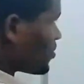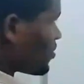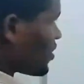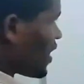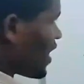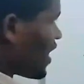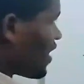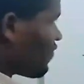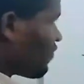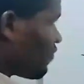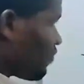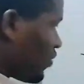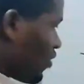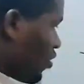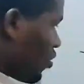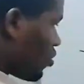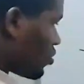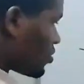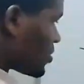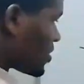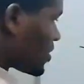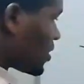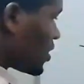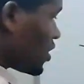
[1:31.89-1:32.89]
We have
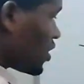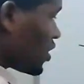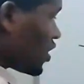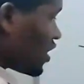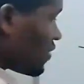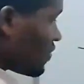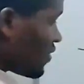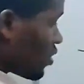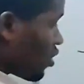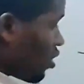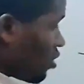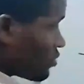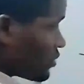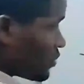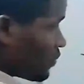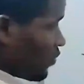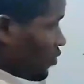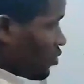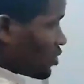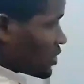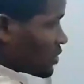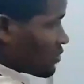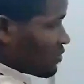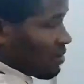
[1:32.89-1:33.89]
plus, it becomes
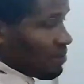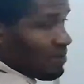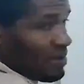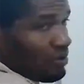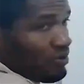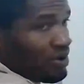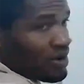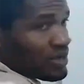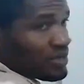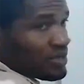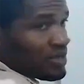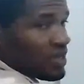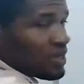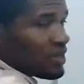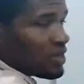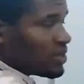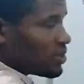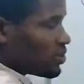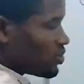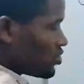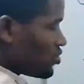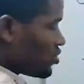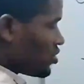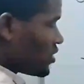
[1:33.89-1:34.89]
plus. Remember, when you take
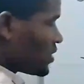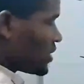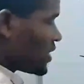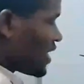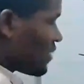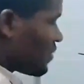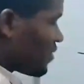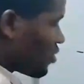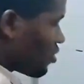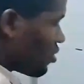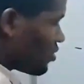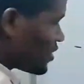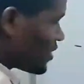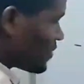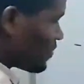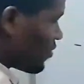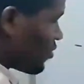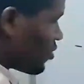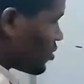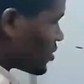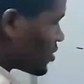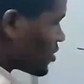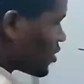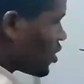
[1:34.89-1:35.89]
it to the other side, it becomes
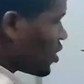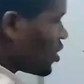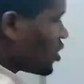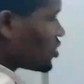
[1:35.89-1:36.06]
plus.